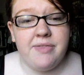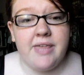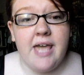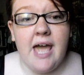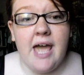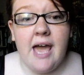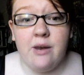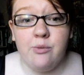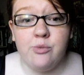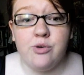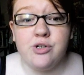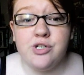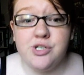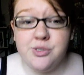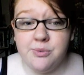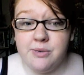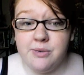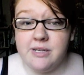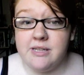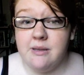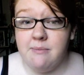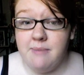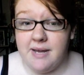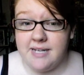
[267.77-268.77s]
And we're
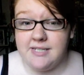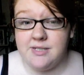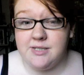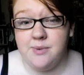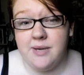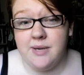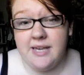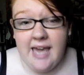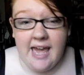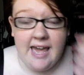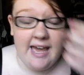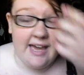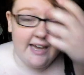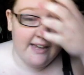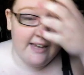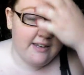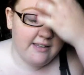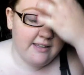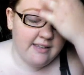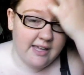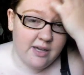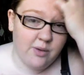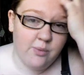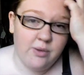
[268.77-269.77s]
doing the best we
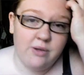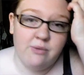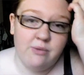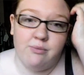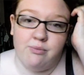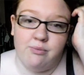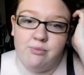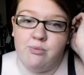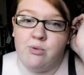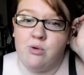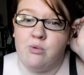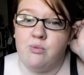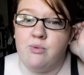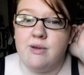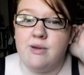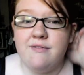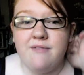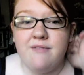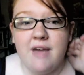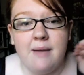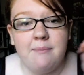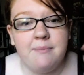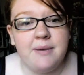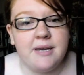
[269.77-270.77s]
can. We're
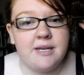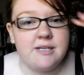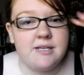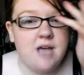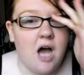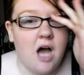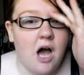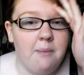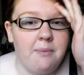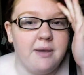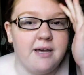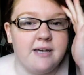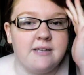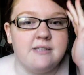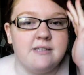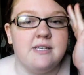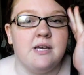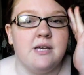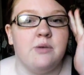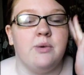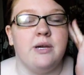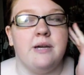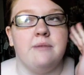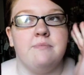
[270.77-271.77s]
revamping
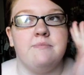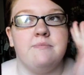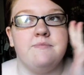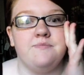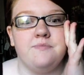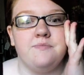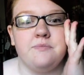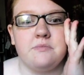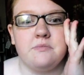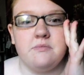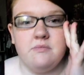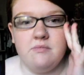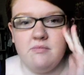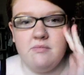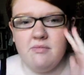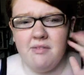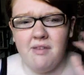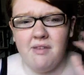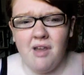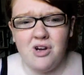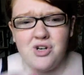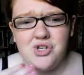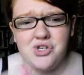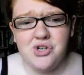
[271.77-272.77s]
topics and we
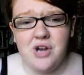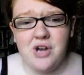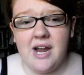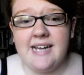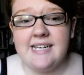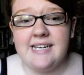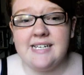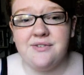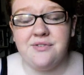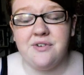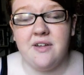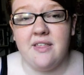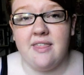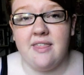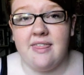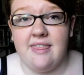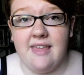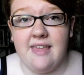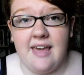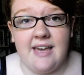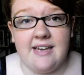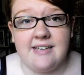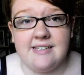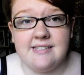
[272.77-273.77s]
are trying different
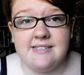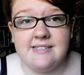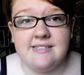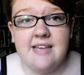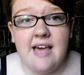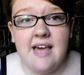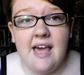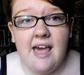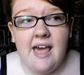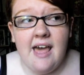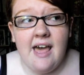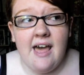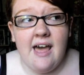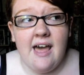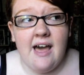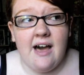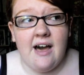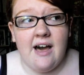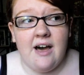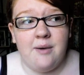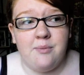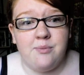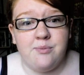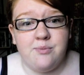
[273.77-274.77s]
things.
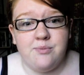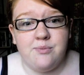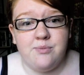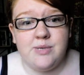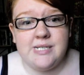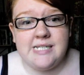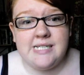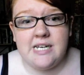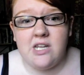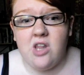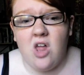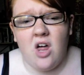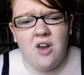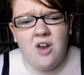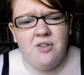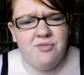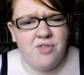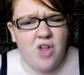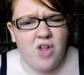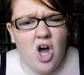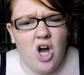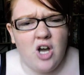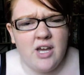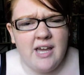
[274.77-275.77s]
We did a lot of
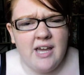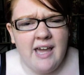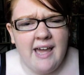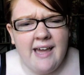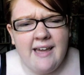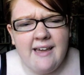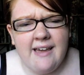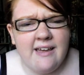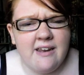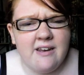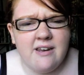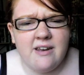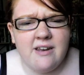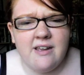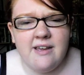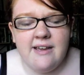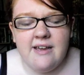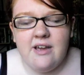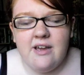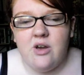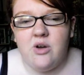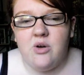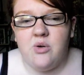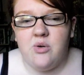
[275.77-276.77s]
vlogging and
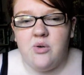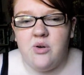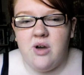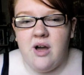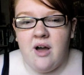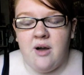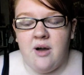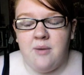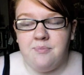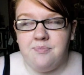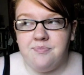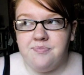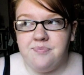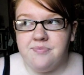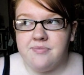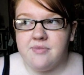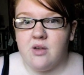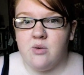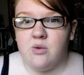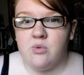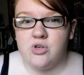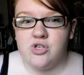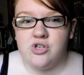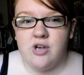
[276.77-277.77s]

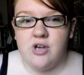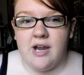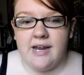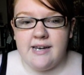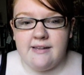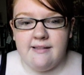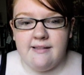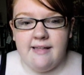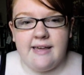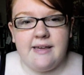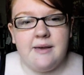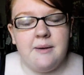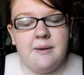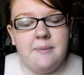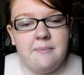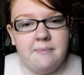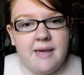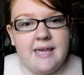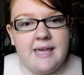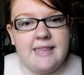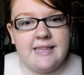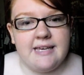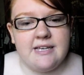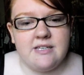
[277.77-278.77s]
we're trying to
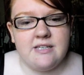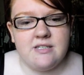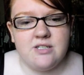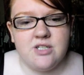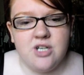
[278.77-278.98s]
make things